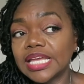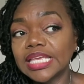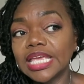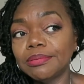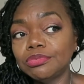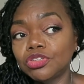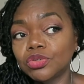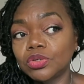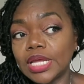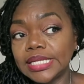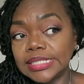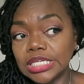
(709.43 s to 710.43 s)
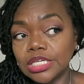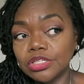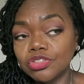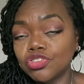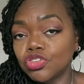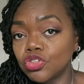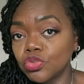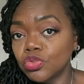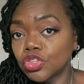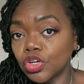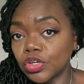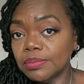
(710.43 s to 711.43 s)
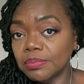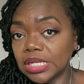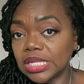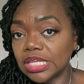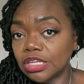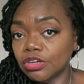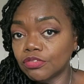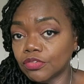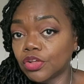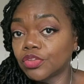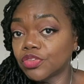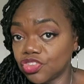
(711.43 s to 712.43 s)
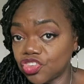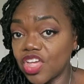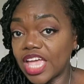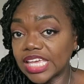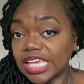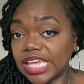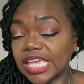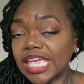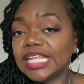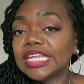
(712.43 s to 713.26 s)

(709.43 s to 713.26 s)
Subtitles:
I did 2 30-minute intervals in checking,